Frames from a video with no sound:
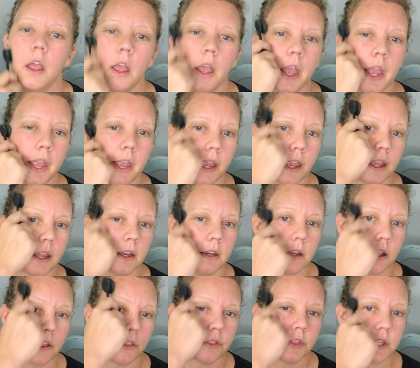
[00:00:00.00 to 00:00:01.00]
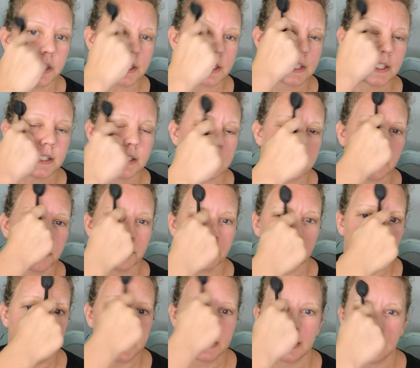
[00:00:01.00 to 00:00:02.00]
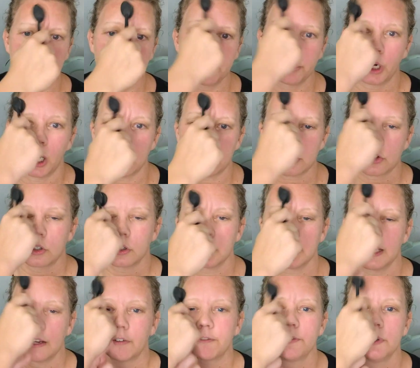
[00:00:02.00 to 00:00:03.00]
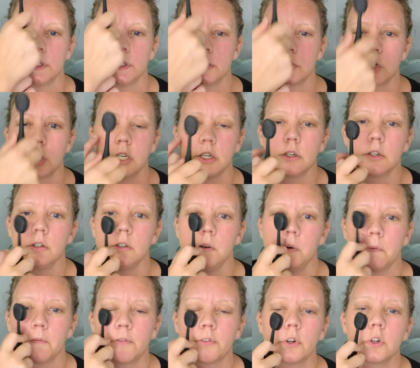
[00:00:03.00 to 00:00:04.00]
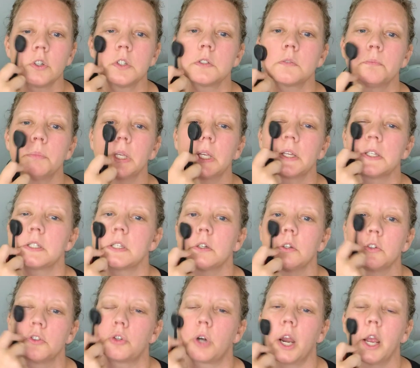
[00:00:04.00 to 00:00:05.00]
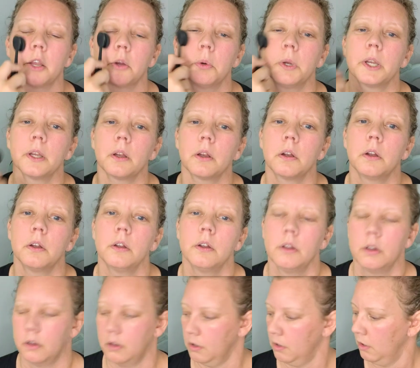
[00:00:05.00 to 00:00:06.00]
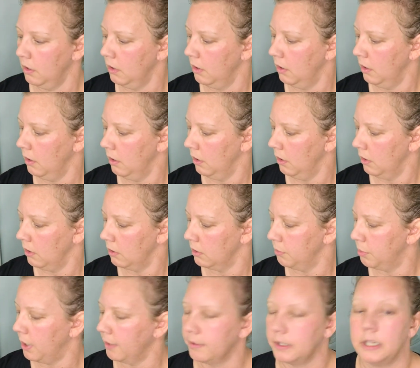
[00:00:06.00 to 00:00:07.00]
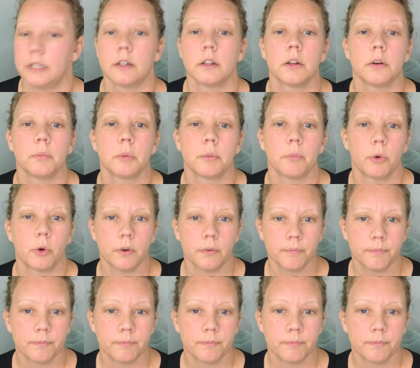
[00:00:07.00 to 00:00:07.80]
And this is the blending brush. Now finish here first because it'll dry quick. You probably need a little bit more.